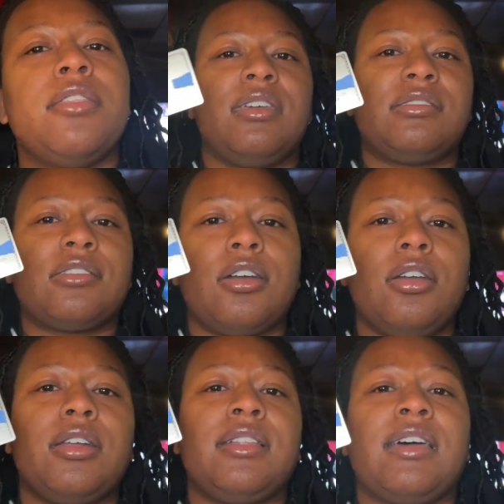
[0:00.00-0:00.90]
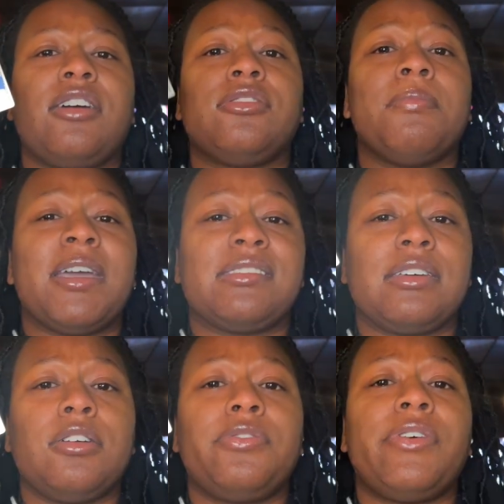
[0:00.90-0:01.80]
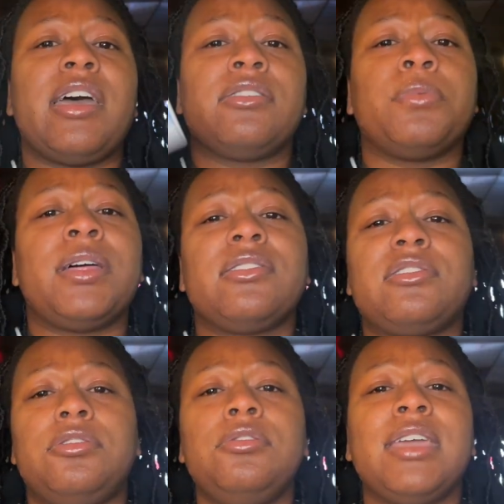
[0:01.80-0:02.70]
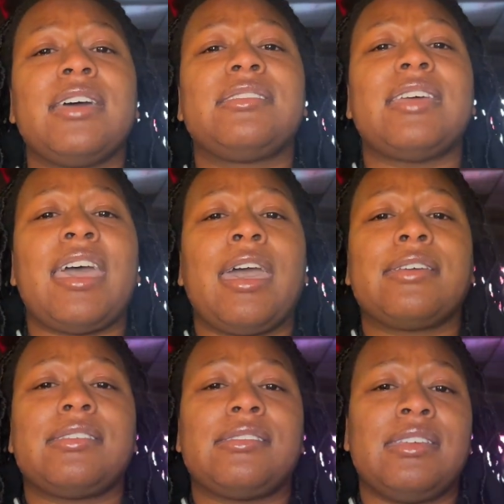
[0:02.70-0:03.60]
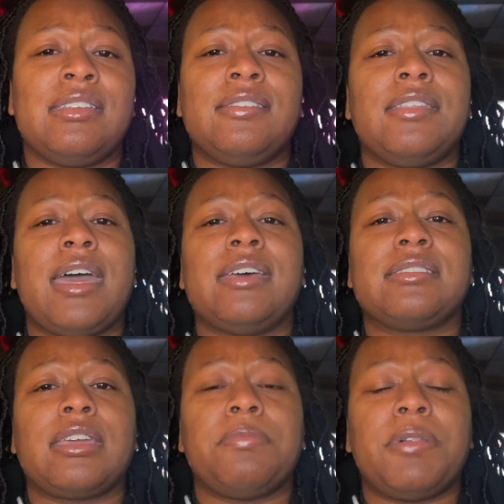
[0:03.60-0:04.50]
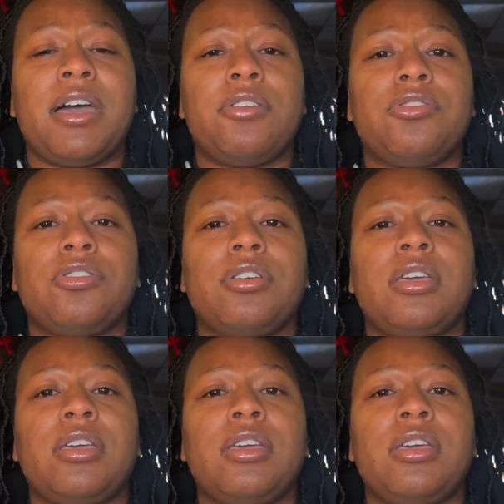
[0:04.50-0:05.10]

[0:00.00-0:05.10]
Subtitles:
This card allows myself as well as two guests access into that escape lounge.